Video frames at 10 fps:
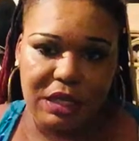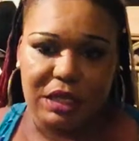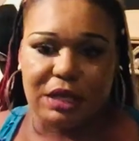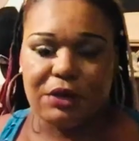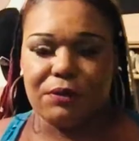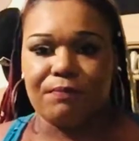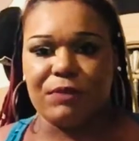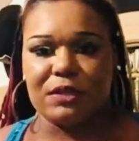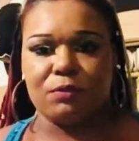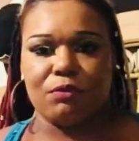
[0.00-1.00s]
you know,
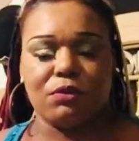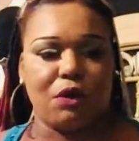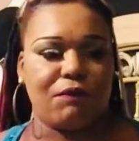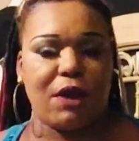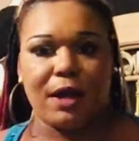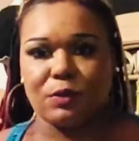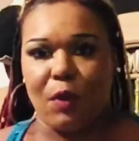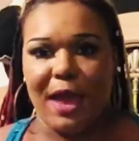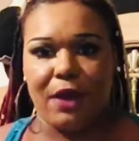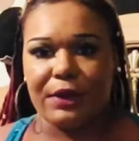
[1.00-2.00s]
just, you know, far as
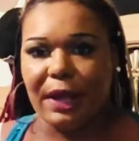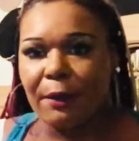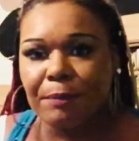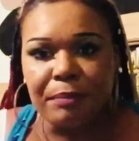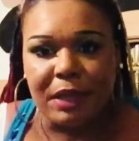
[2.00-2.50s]
wilding out.